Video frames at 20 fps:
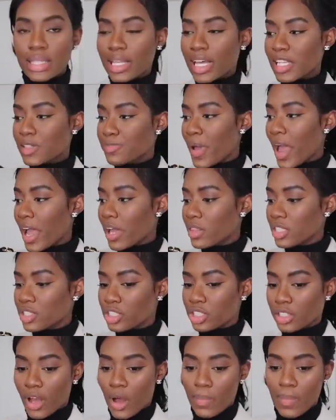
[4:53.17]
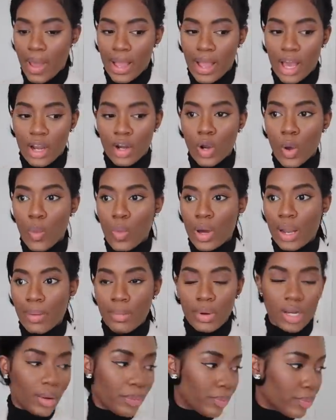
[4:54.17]
Let's pack the Chanel bag. I don't know what I'm
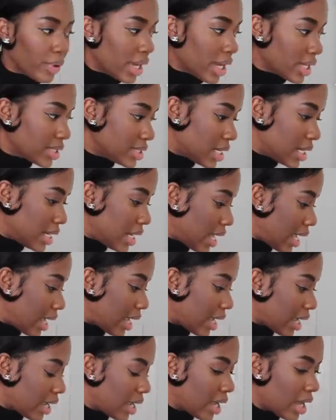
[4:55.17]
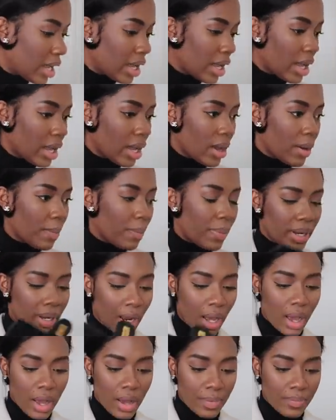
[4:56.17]
going to bring today, but
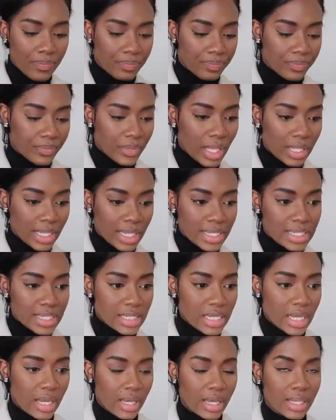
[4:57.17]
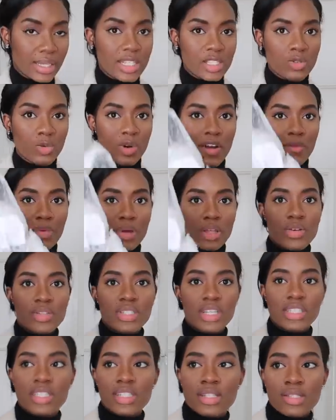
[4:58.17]
let's see. This is what I've been
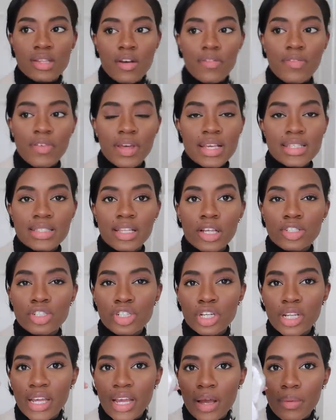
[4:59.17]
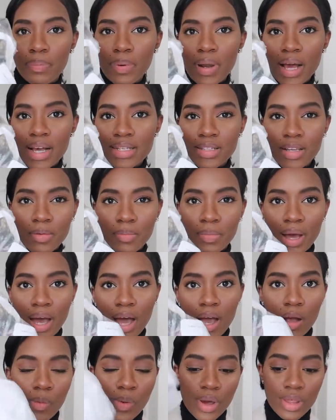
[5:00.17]
using to stuff it. It's literally a plastic
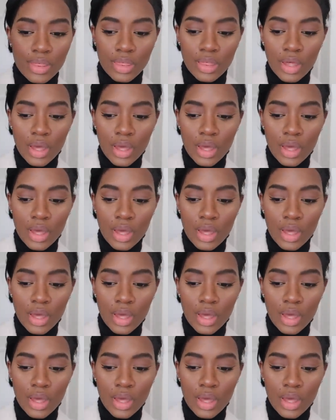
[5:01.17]
bag with